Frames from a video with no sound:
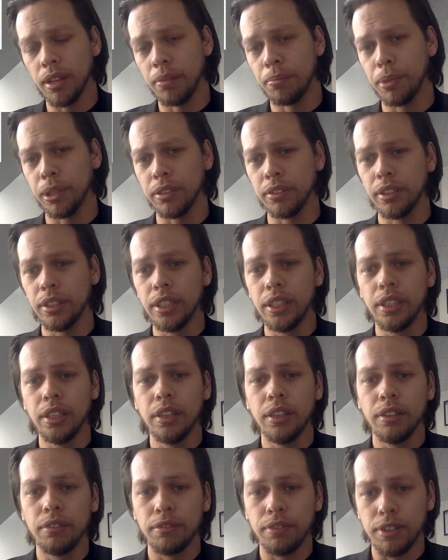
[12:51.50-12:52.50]
But
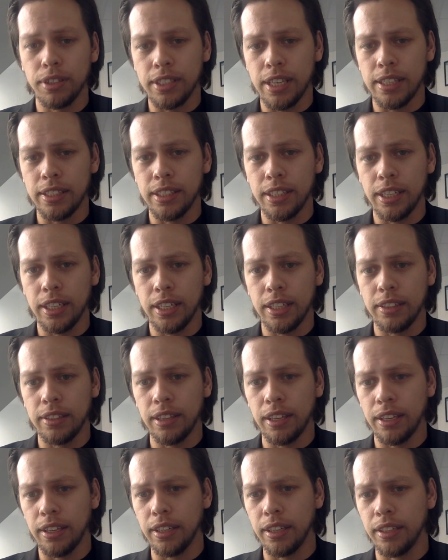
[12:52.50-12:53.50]
for sensing and
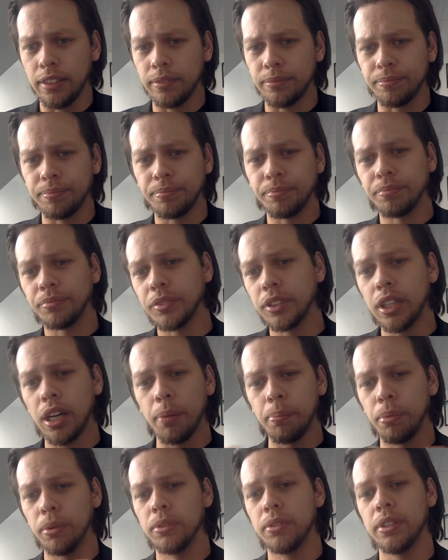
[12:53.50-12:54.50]
thinking
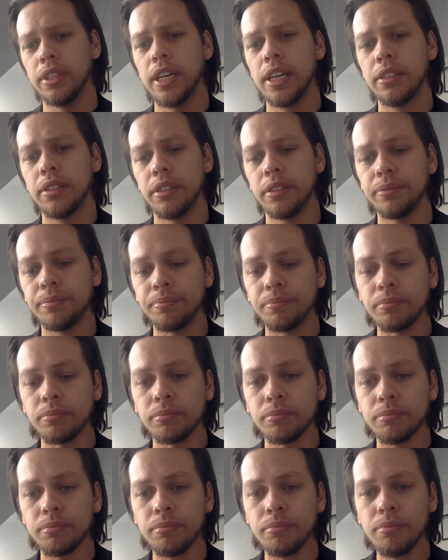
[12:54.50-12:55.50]
coupled together,
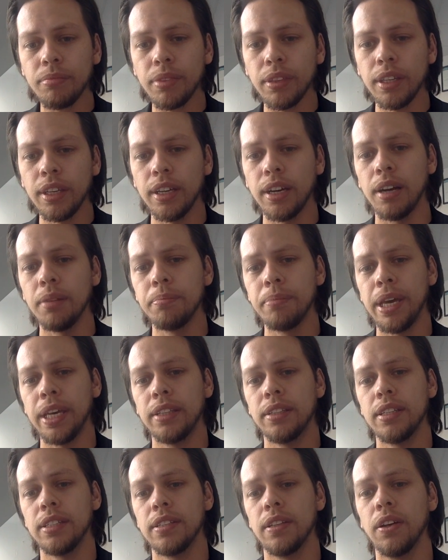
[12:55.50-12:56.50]
you can't
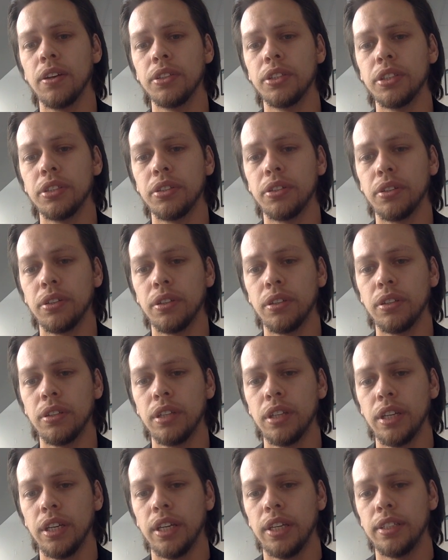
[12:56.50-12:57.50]
make this logical
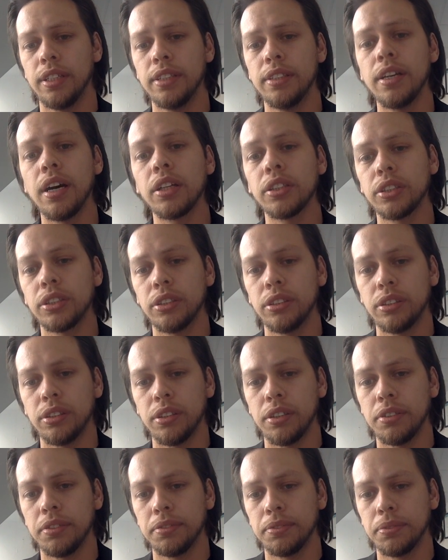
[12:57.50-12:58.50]
deduction
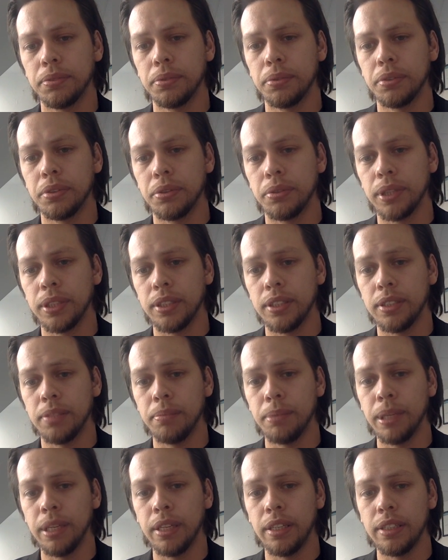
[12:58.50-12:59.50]
of what is
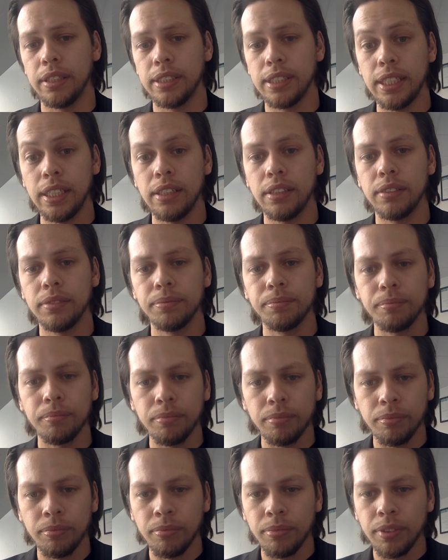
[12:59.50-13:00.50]
being seen.
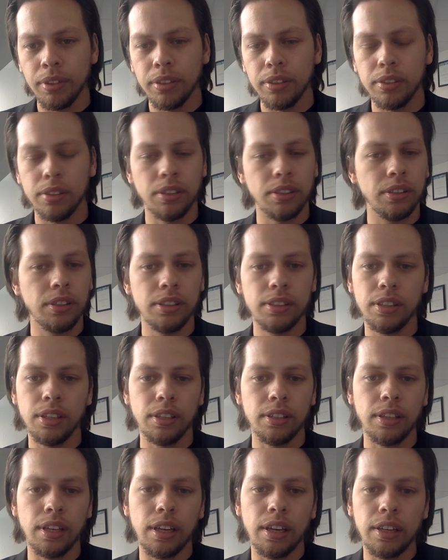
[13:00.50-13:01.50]
So this
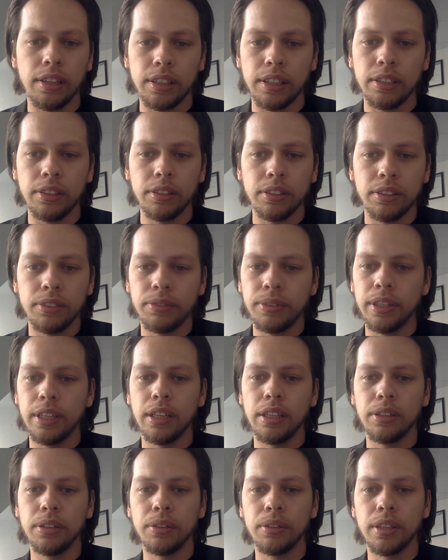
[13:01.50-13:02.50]
is a
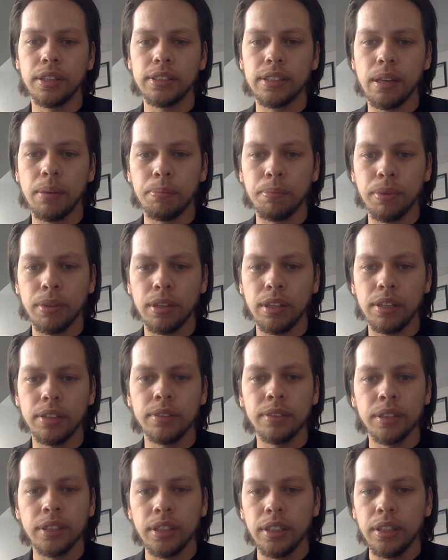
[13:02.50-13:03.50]
really good example. And
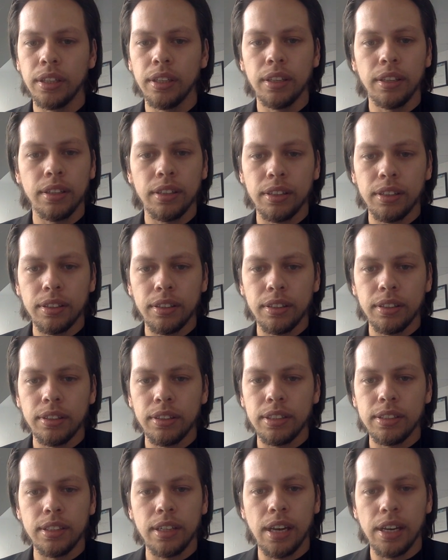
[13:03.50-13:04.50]

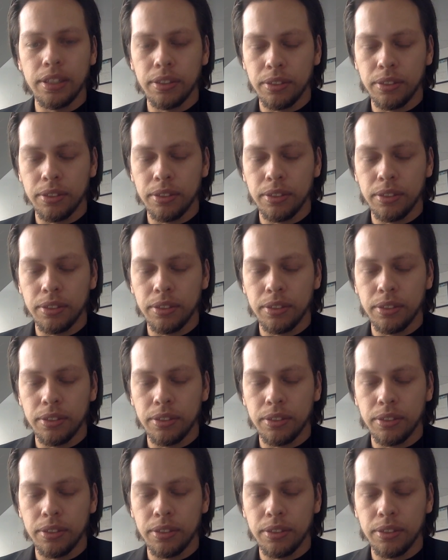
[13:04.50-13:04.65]
this guy,